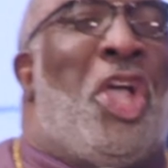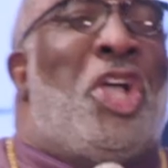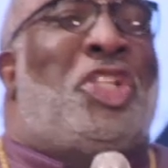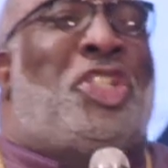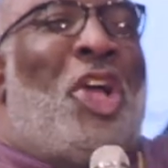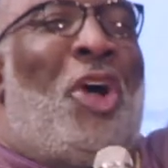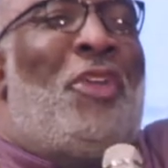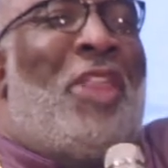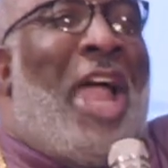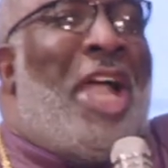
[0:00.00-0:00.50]

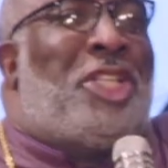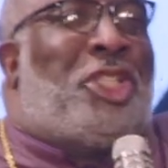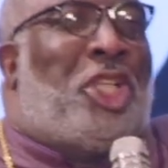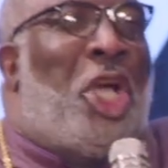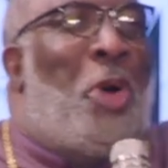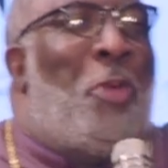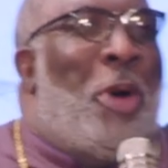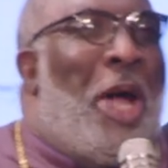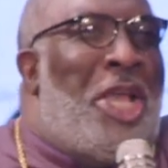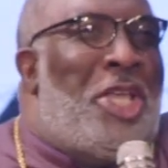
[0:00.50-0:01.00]
so that
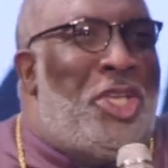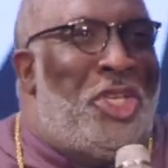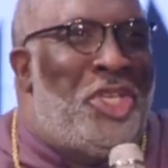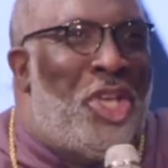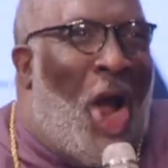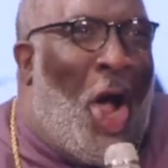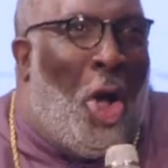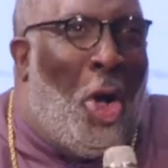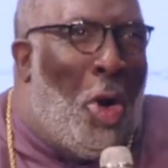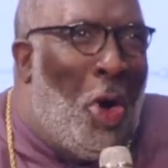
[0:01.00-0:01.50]
you would
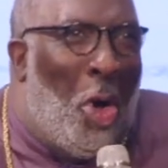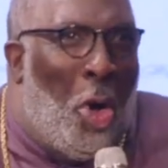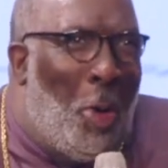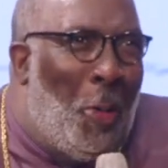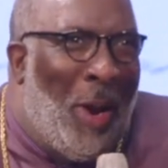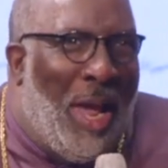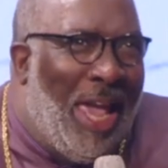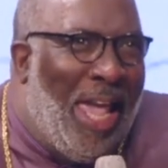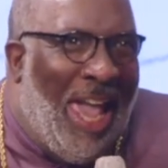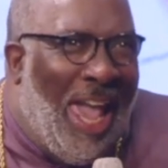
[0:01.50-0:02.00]
know
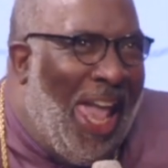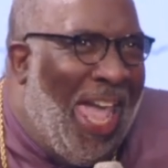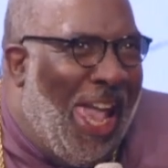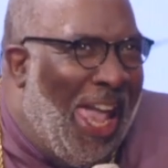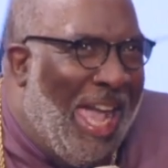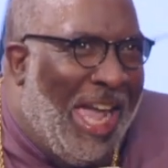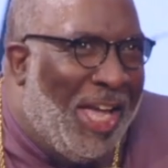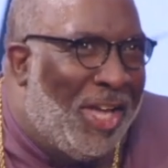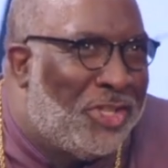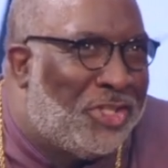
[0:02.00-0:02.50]
who
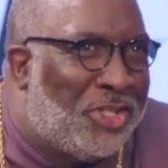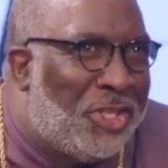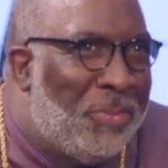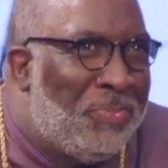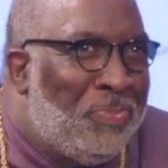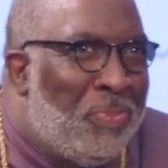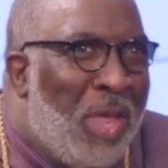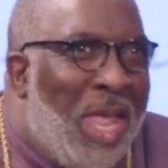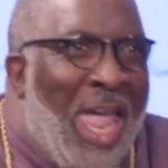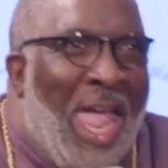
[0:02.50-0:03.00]
he is,
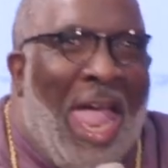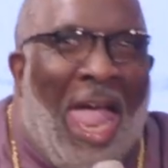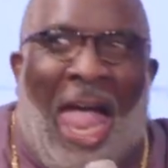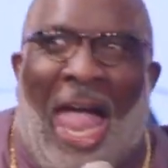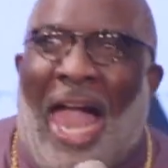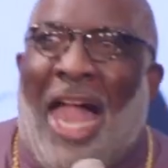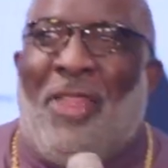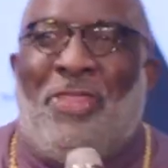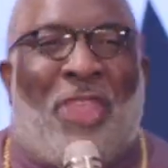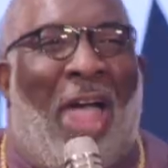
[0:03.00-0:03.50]

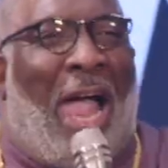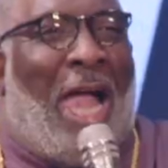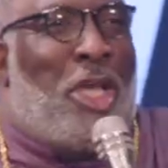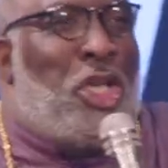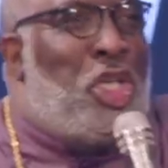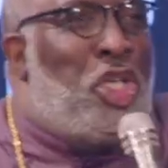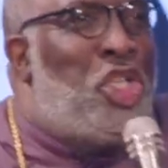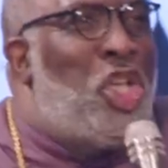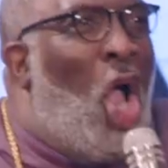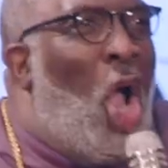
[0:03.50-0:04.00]
and that
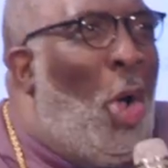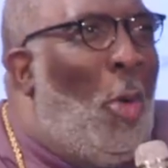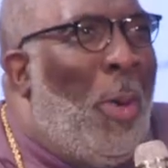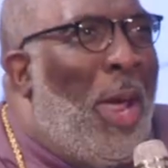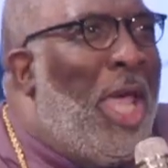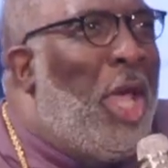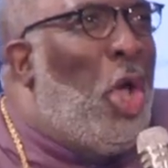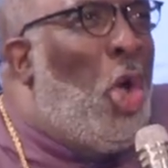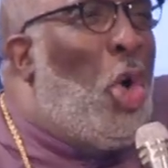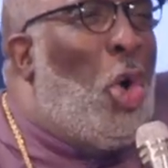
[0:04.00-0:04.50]

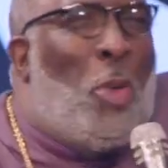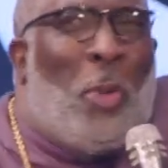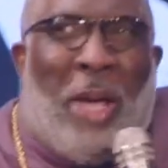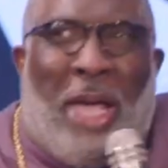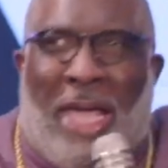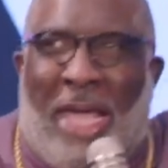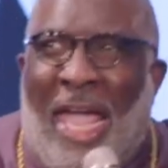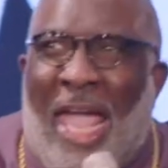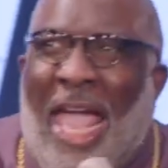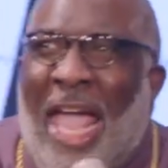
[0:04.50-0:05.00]
knowing who
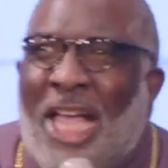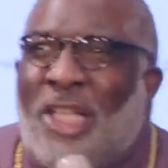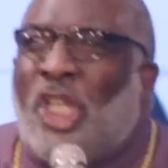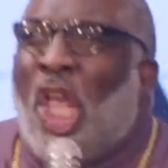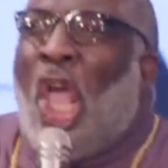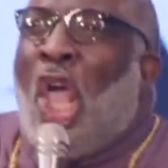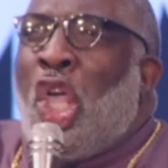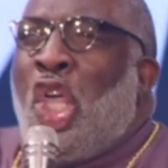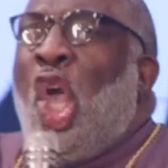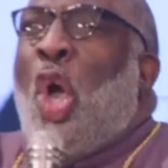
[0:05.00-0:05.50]
he is,
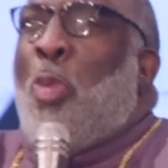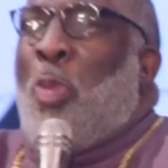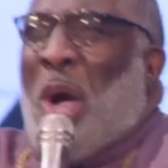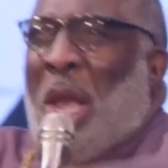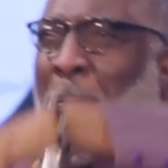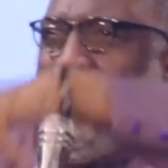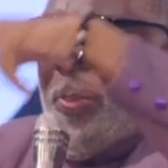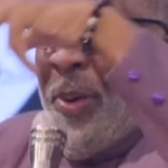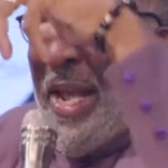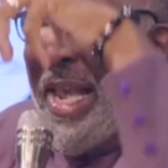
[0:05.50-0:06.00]
you
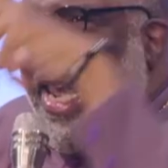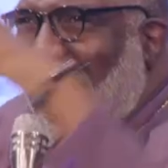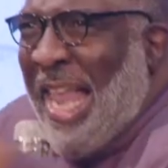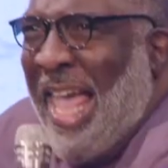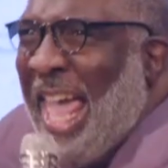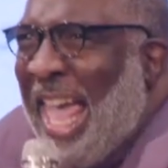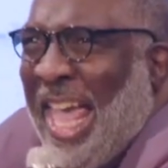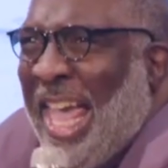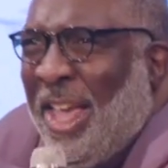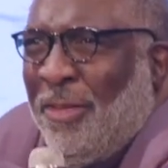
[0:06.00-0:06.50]
would
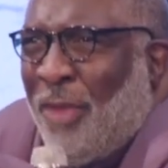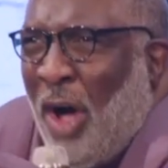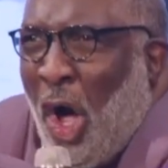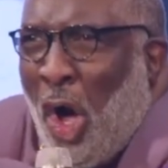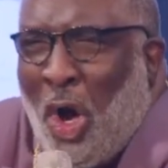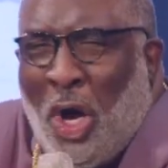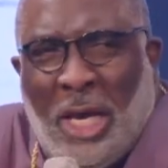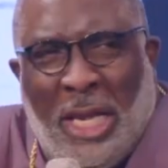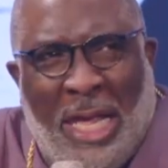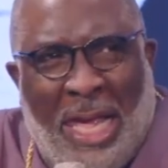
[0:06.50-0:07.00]
believe
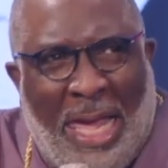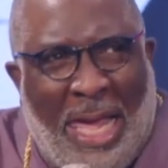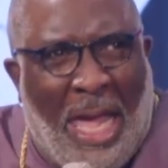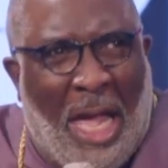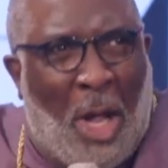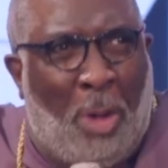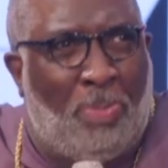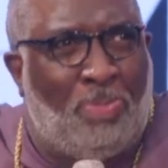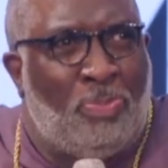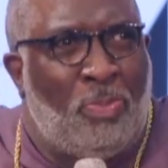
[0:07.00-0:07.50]
on
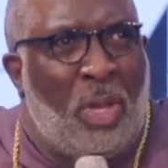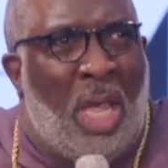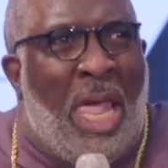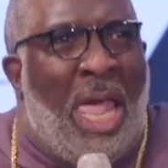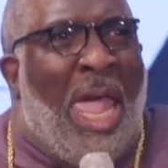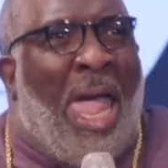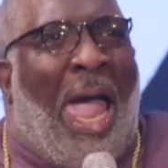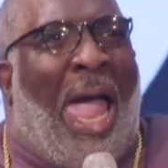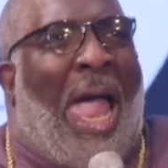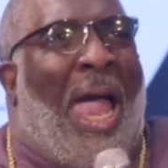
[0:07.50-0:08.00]
him,
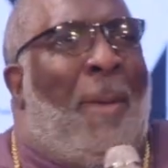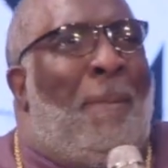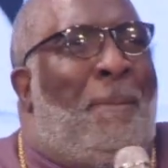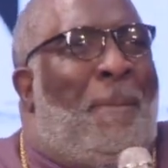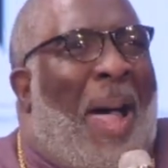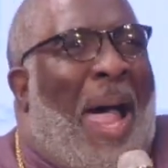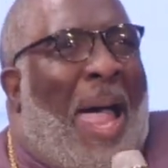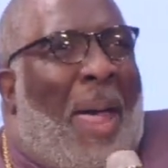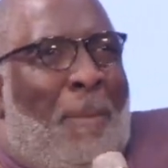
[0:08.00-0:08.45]
and by